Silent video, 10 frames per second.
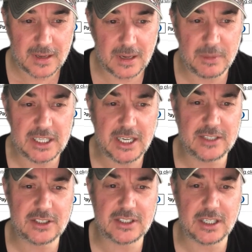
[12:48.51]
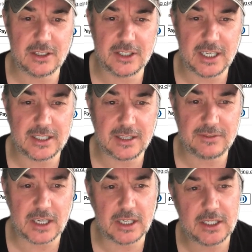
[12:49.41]
I mean, you can just, looking at the
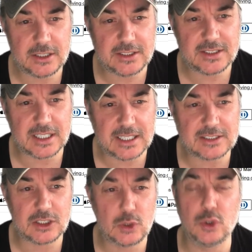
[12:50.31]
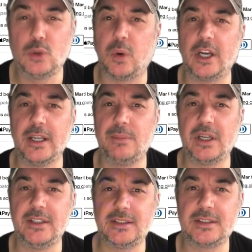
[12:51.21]
photo, you can just tell that's a good quality
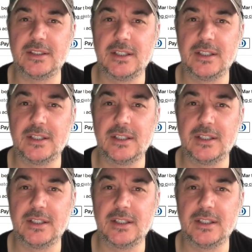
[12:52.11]
piece.